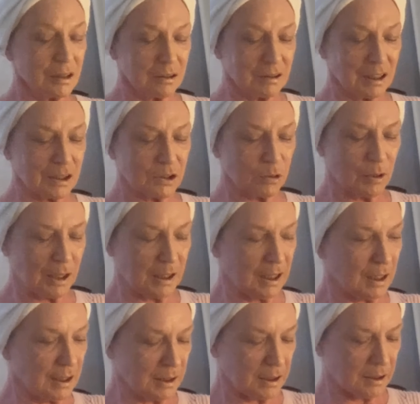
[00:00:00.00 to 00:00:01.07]
that's quite
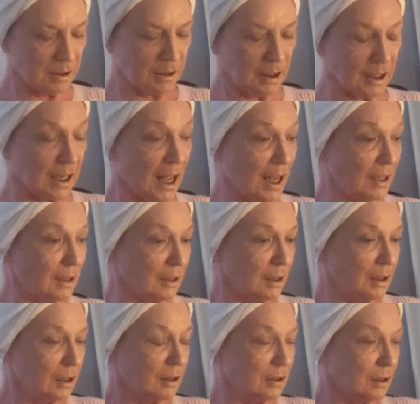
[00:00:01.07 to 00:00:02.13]
nice and again
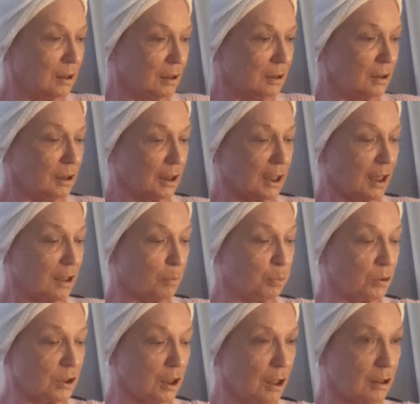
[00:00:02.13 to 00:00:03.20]
you can either
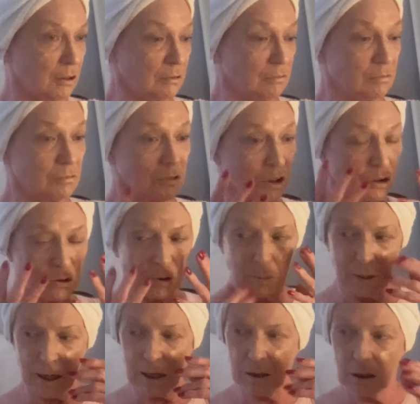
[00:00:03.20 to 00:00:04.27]
put it on just rub it
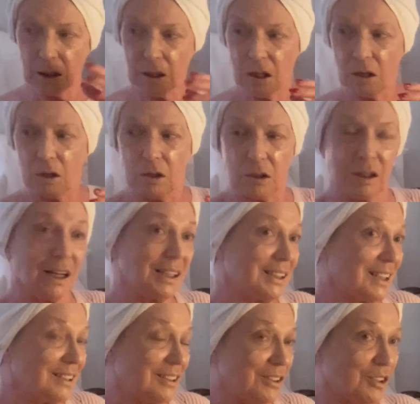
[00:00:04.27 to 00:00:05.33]
in or I
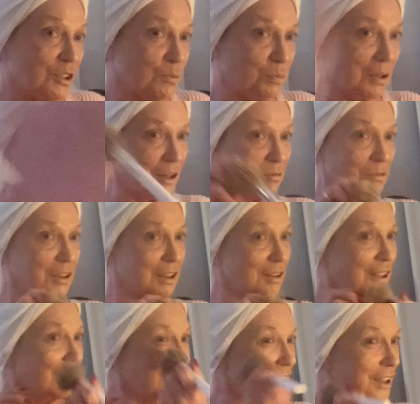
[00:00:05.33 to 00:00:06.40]
tend to just put it on with
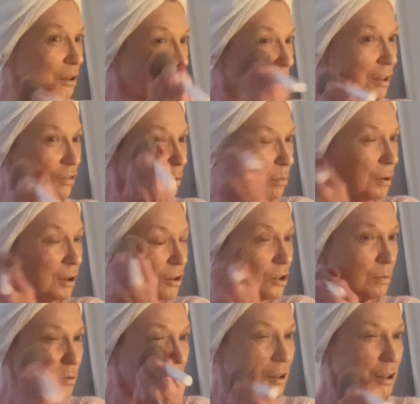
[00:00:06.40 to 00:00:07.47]
a little bit of a blush
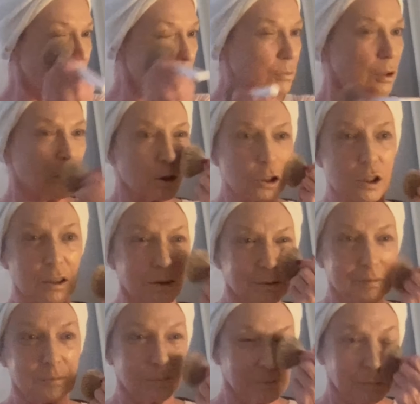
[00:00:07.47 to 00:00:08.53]
brush
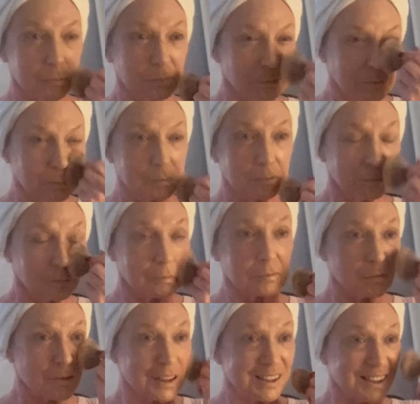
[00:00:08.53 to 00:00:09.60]

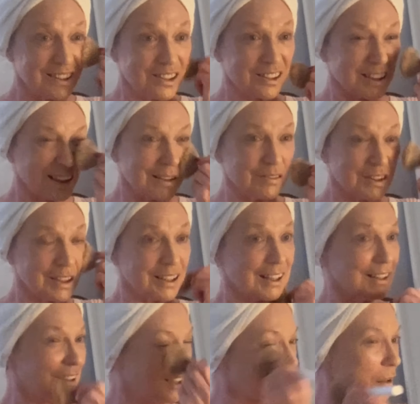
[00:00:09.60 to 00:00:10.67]
and it just gives you
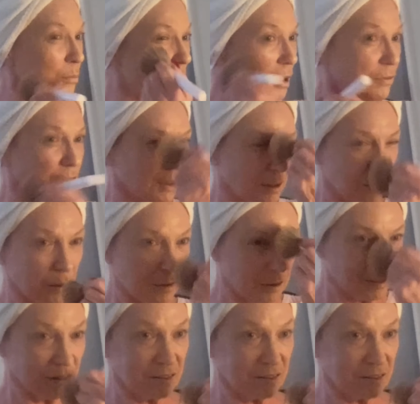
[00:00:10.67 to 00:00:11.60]
that little bit of a glow